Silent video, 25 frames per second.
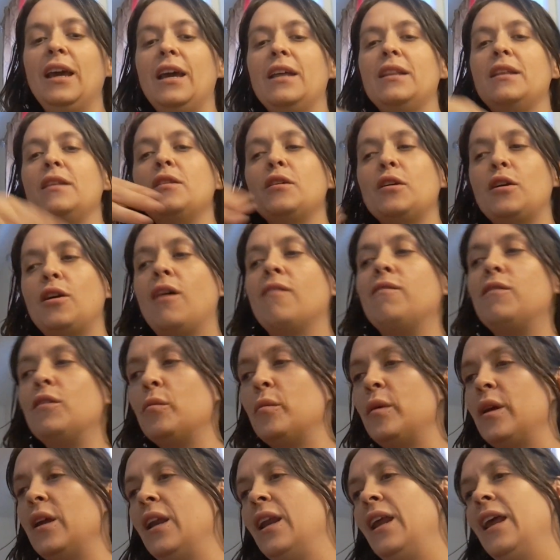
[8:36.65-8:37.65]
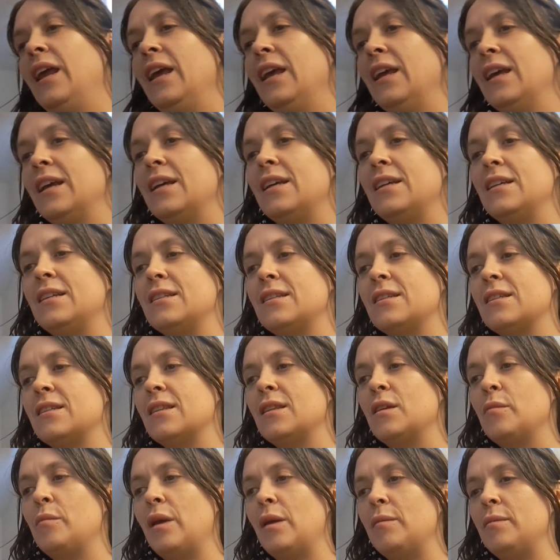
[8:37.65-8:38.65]
And then the government is
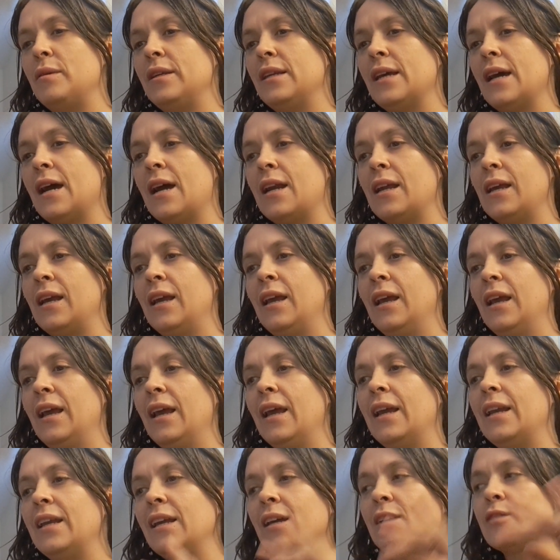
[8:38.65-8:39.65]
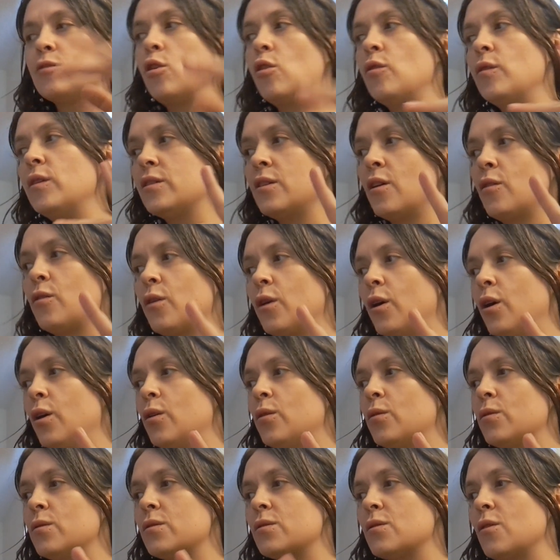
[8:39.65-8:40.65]
the baby daddy. And he has all these other
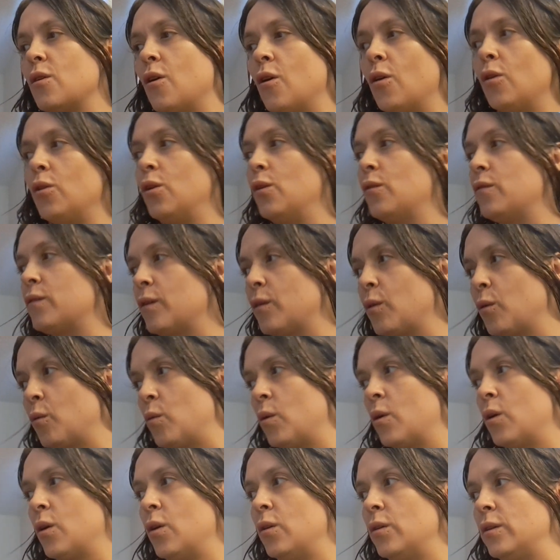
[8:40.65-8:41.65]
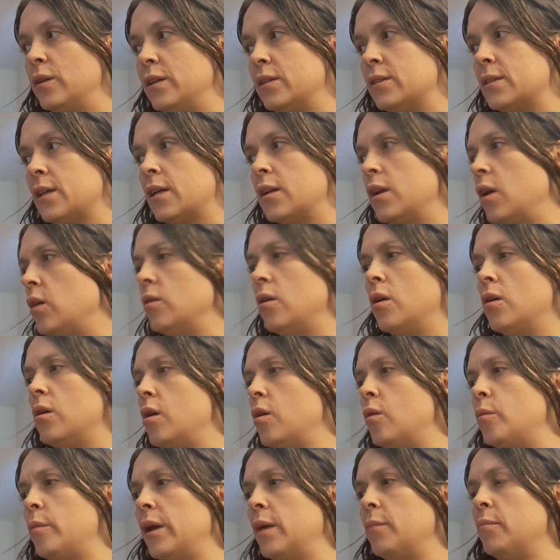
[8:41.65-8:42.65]
hoes all over the world. And he's like, no, no,
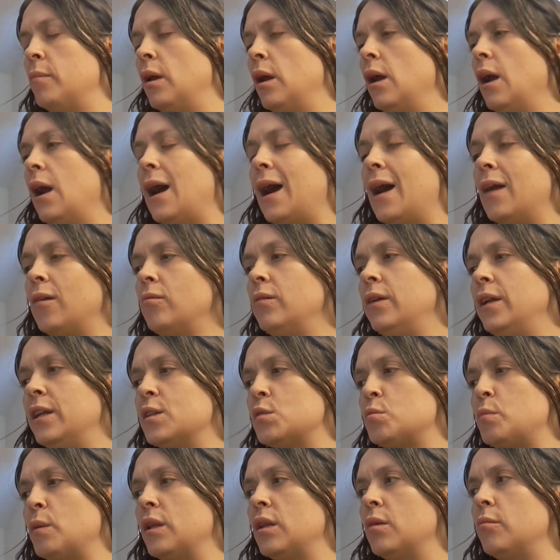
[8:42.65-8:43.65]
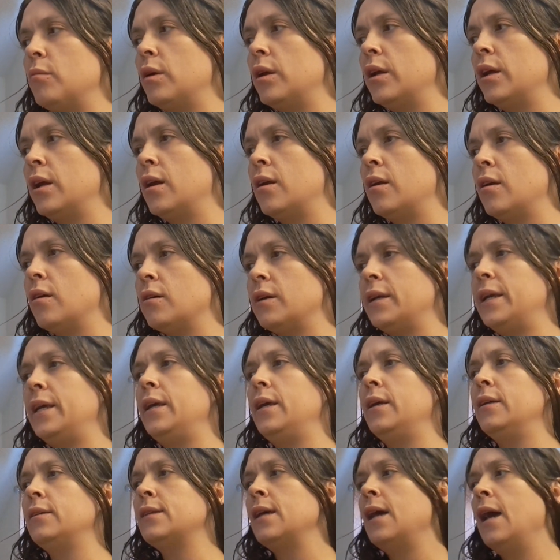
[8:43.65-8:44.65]
no, babe. I don't need to spend the money on our
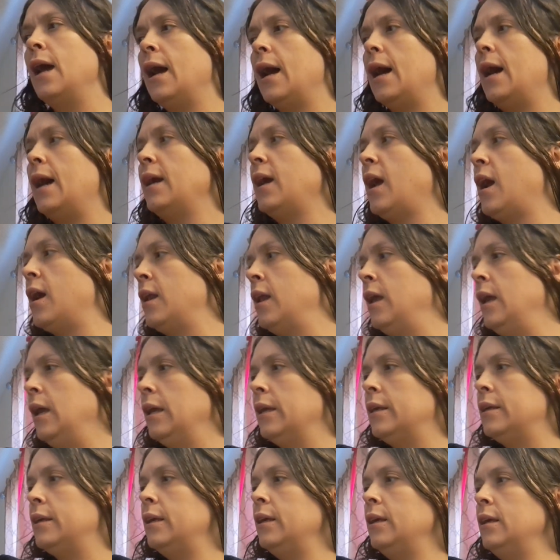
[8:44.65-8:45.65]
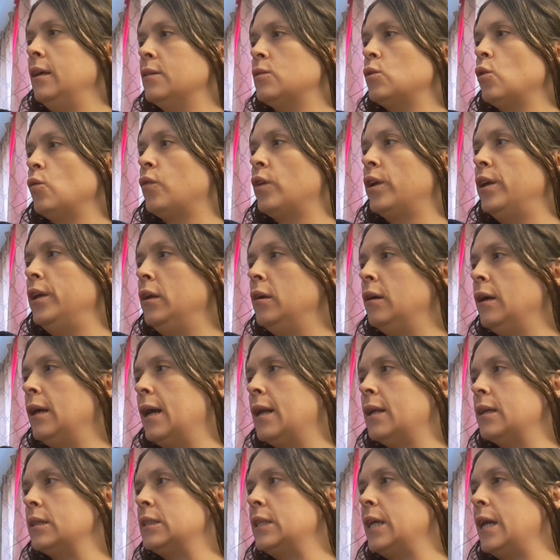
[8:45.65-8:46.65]
kids. I got kids over here I
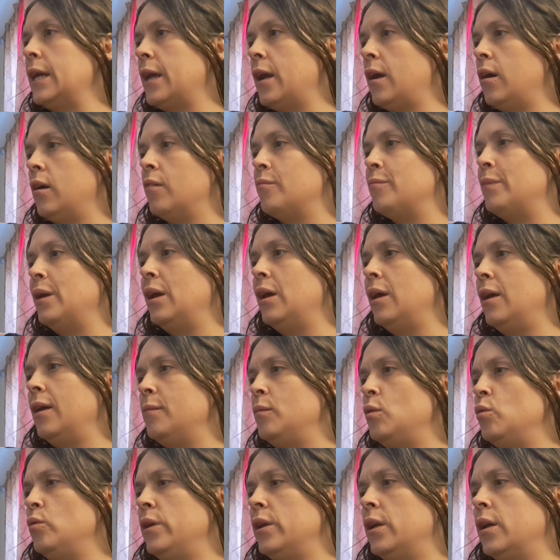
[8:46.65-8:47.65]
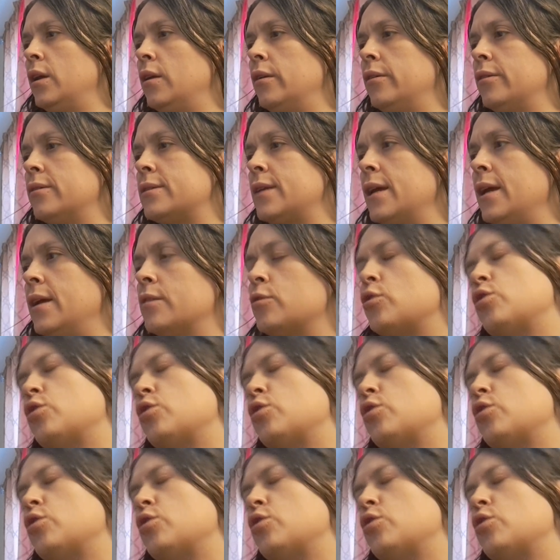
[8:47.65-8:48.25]
got to take care of, babe. You need to understand.